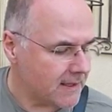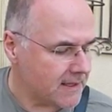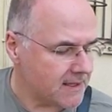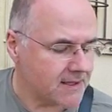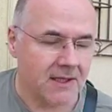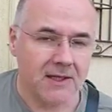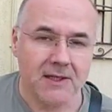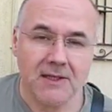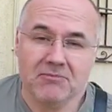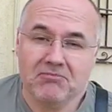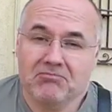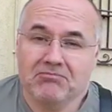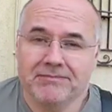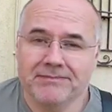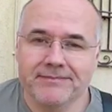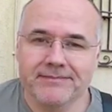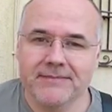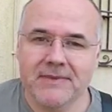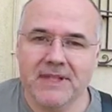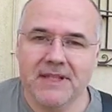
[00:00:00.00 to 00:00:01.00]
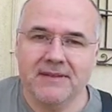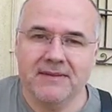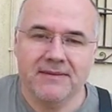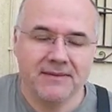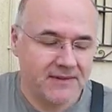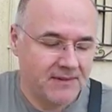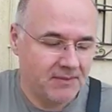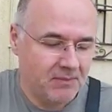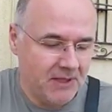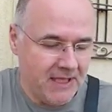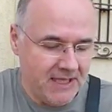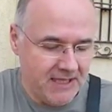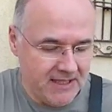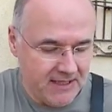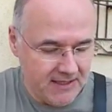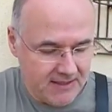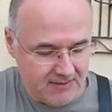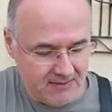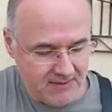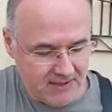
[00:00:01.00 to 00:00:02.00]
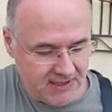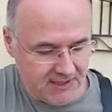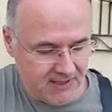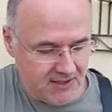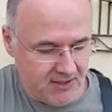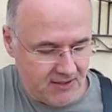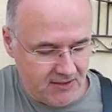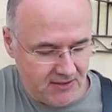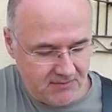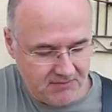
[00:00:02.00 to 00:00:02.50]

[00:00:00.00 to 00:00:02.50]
started to play the guitar.